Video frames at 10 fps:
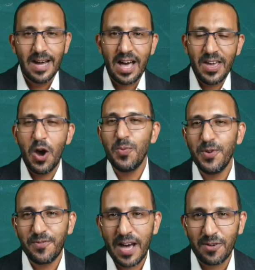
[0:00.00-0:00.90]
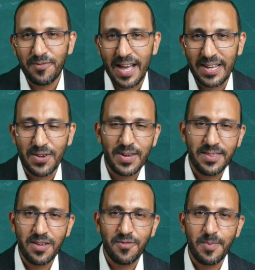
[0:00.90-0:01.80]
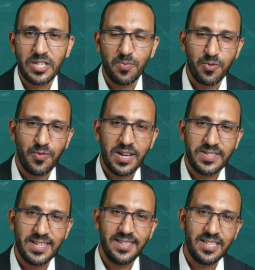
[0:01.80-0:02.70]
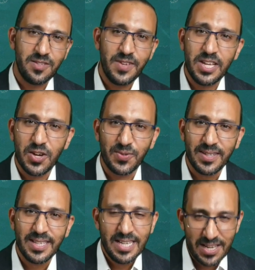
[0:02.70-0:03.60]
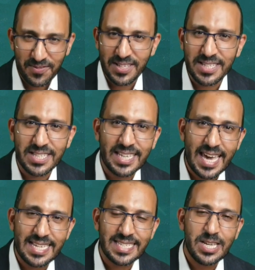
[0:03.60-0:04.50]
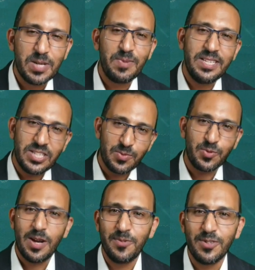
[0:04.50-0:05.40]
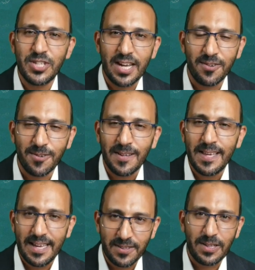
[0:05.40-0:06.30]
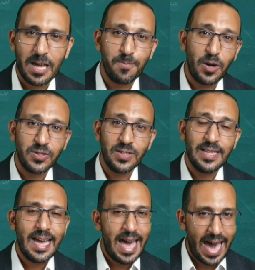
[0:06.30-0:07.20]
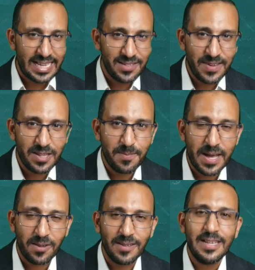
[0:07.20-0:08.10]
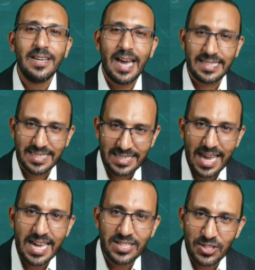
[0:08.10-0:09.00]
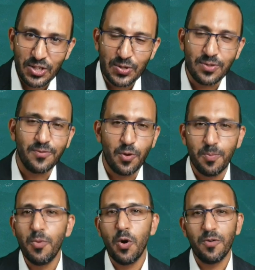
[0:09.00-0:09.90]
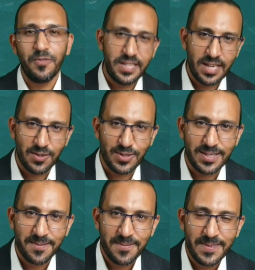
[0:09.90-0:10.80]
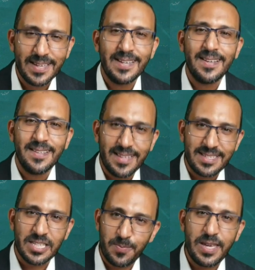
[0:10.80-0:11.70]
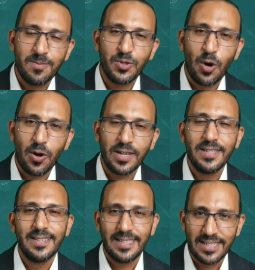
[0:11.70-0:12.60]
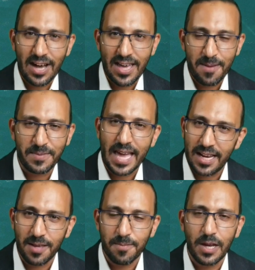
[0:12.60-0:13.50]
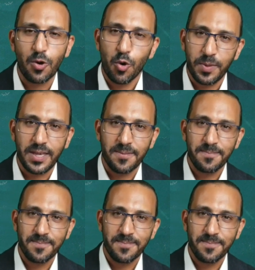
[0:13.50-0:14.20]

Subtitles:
I hope you found value in the information provided in this video. If this is the case, please subscribe to the channel, hit the like button, activate the bell, and stay tuned for more videos. This is PM Talk, and I am Karim Elkomi.